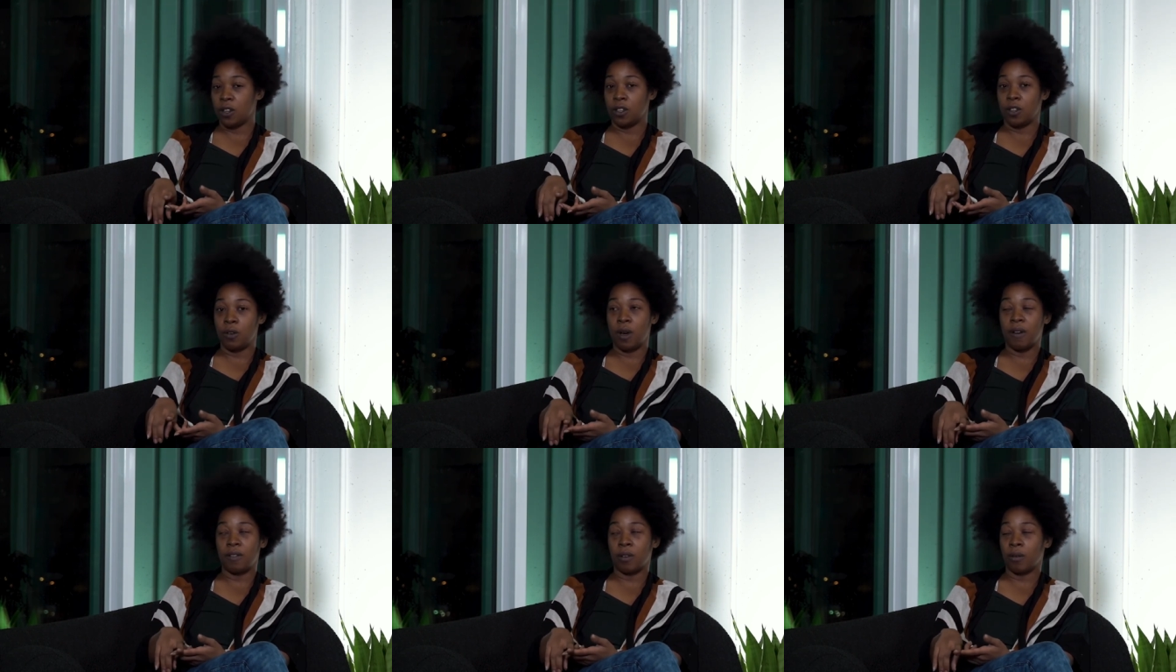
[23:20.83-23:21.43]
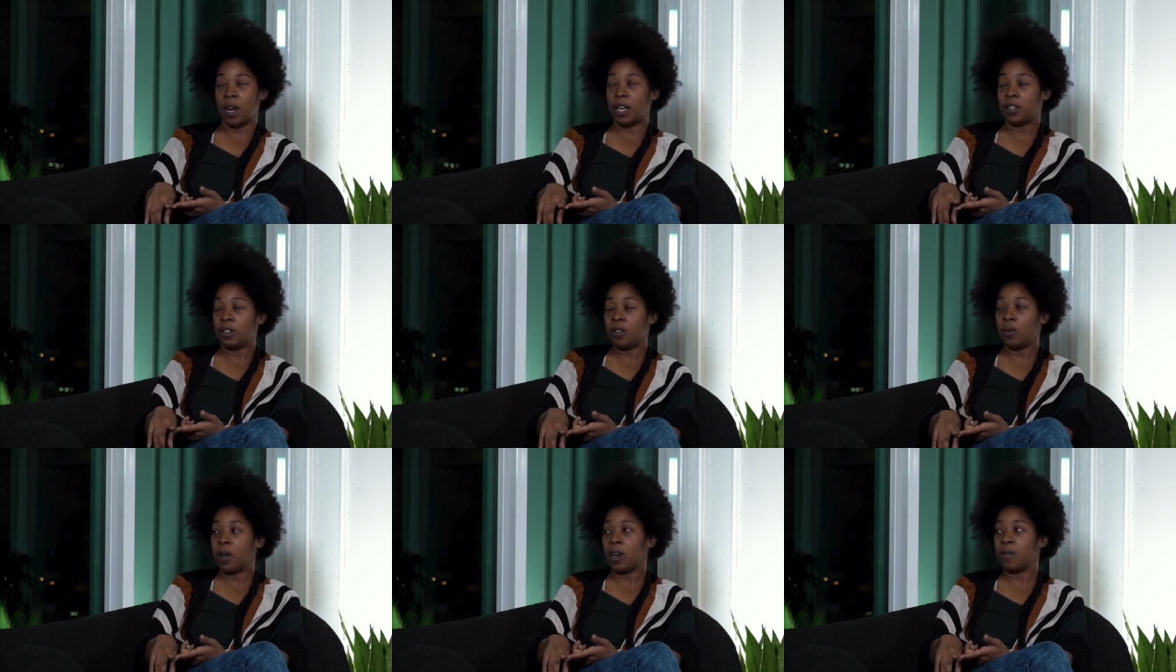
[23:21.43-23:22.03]
You have the right to
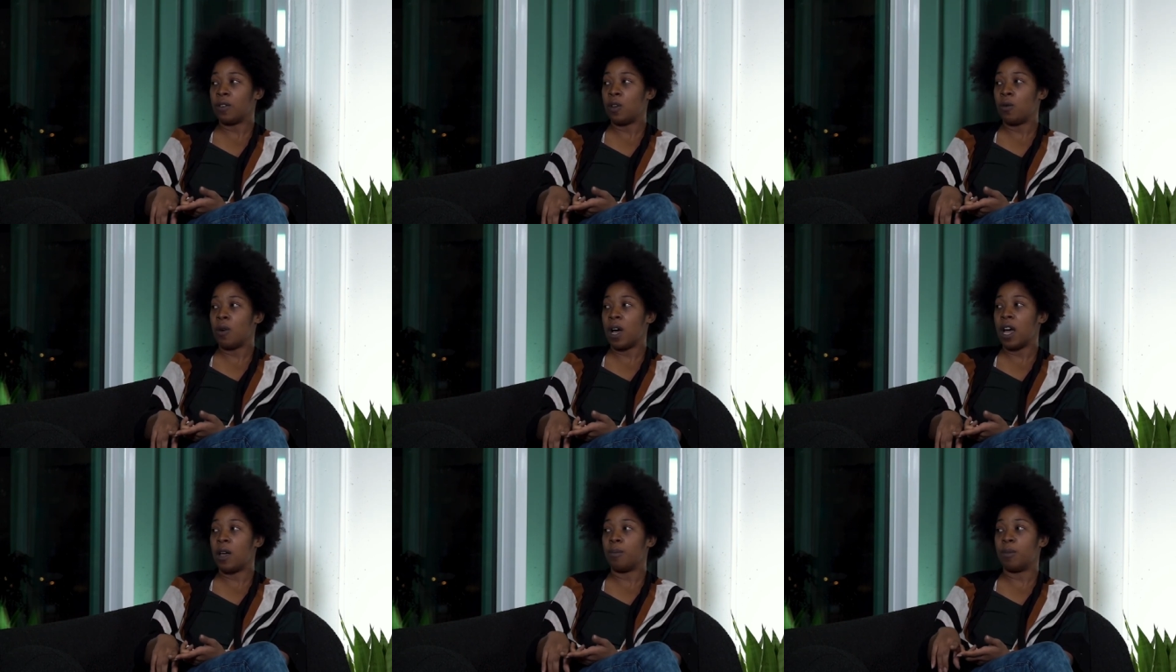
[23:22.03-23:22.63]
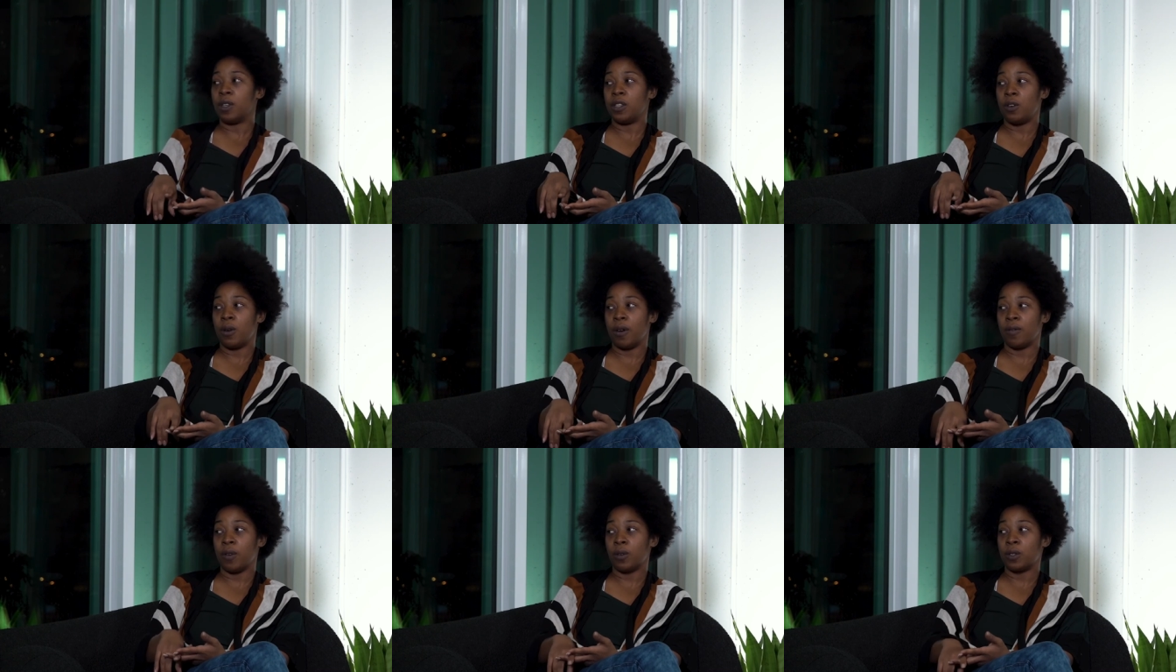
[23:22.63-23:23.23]
do whatever you want, but you
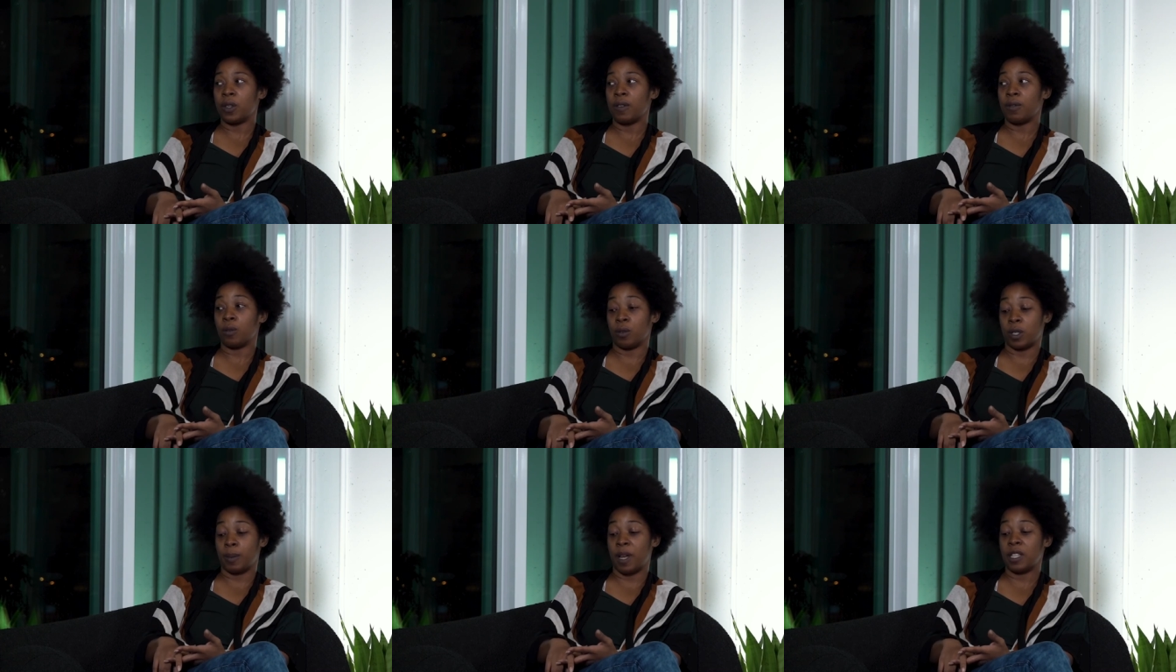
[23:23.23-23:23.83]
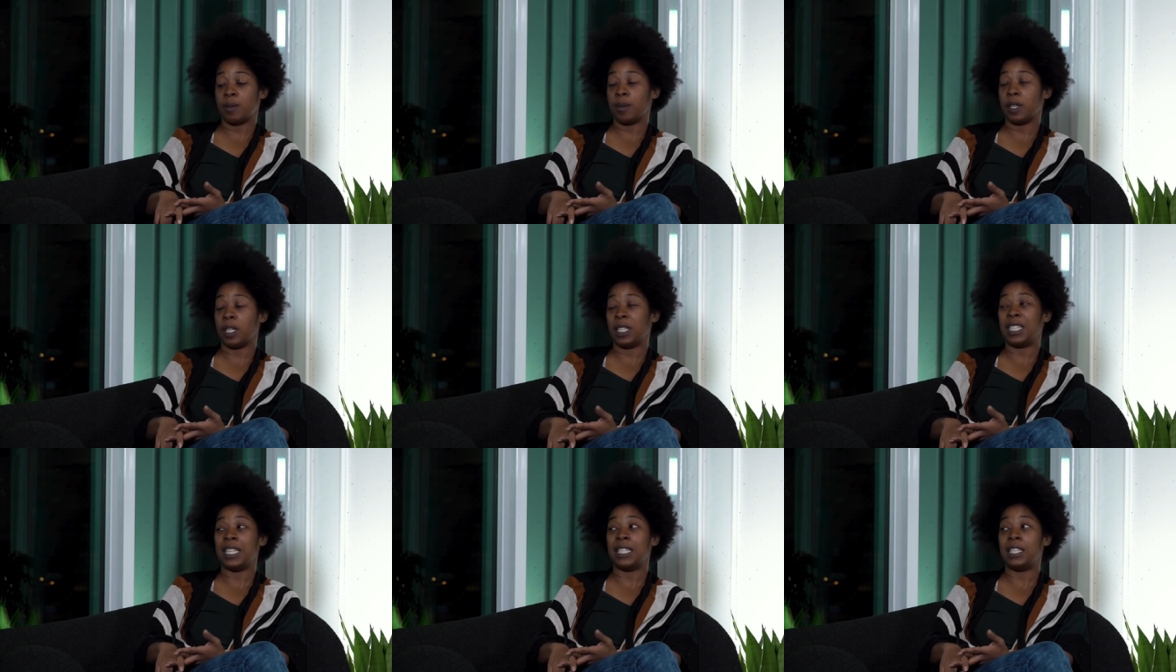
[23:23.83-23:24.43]
have also have the
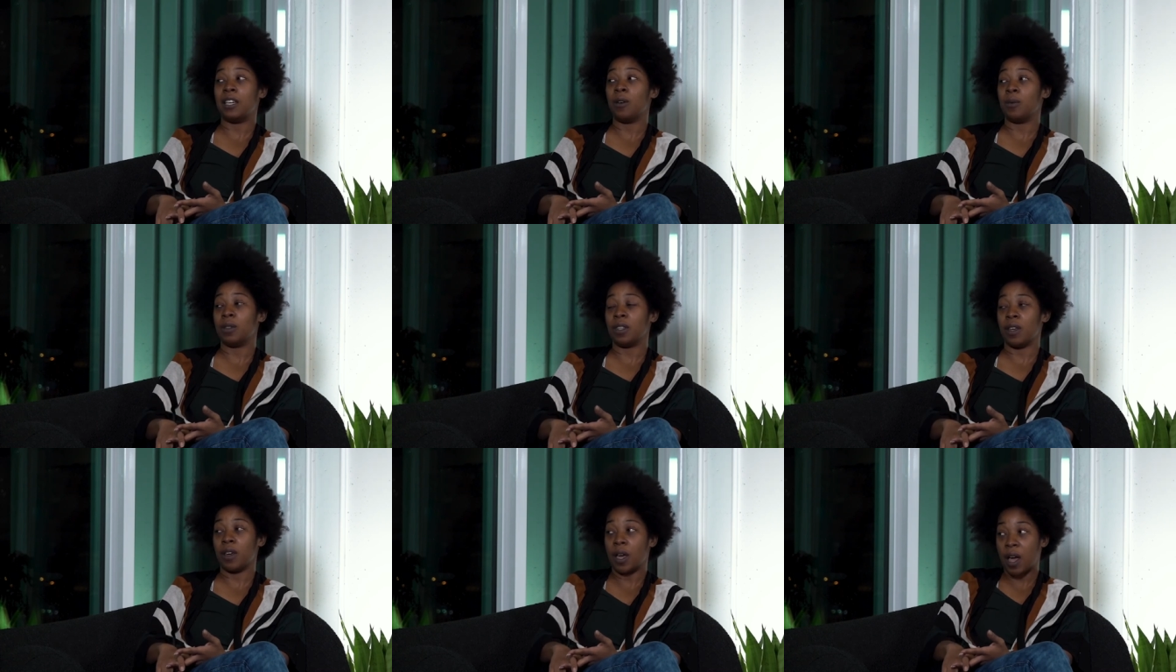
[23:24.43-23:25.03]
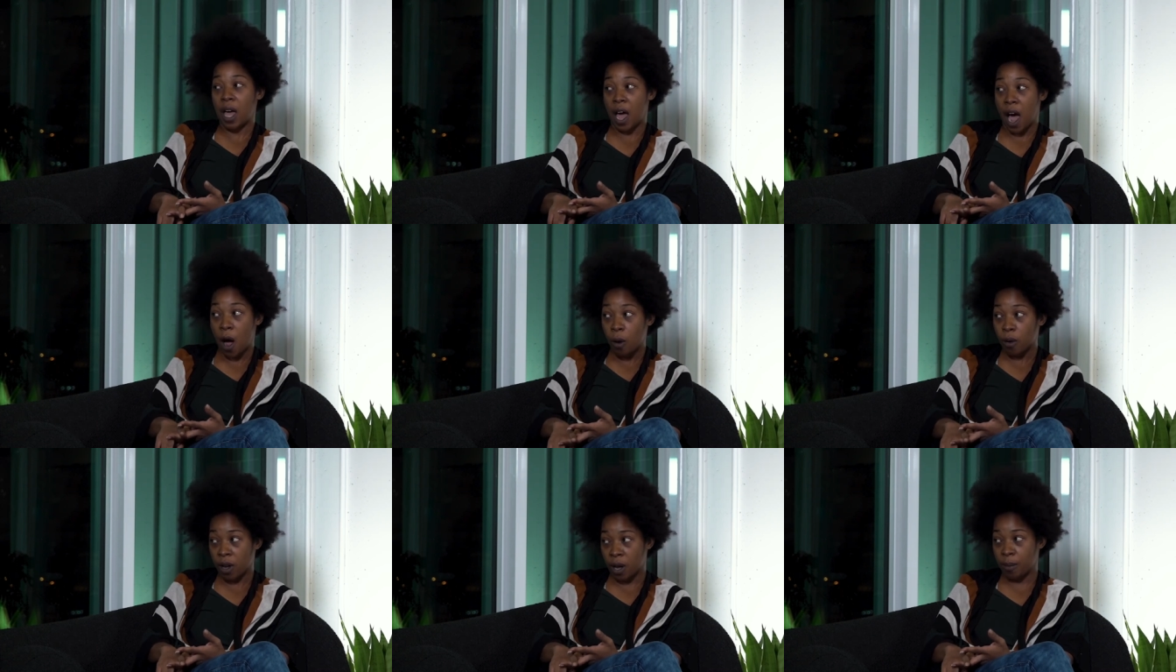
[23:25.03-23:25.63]
responsibility to deal with the
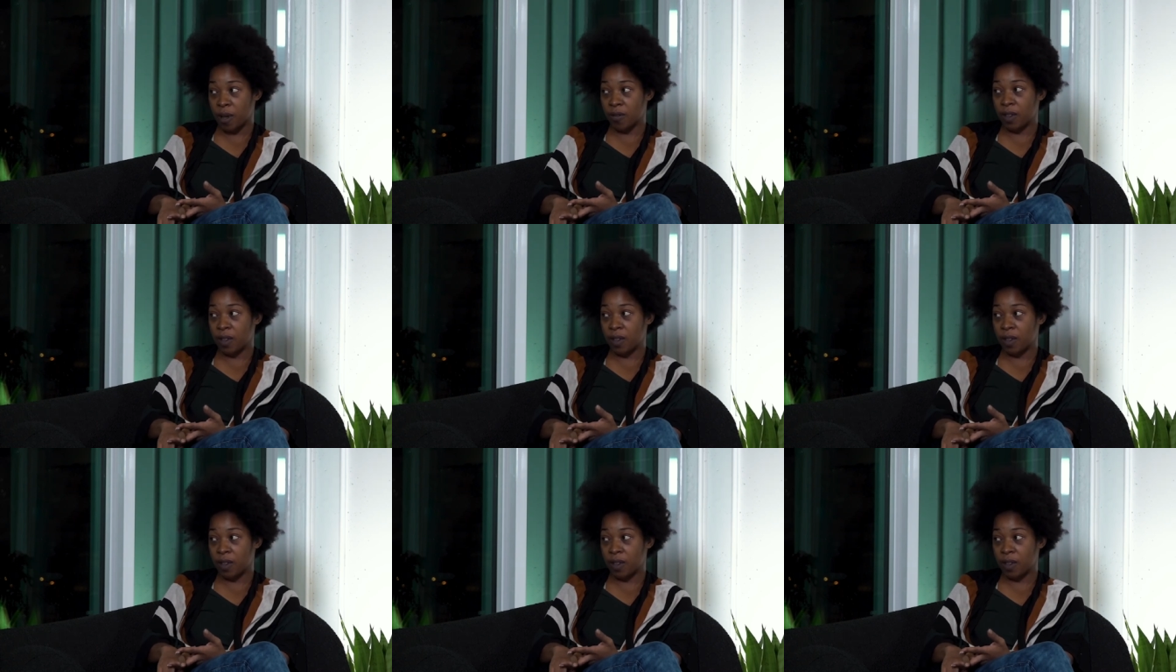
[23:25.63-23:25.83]
outcome of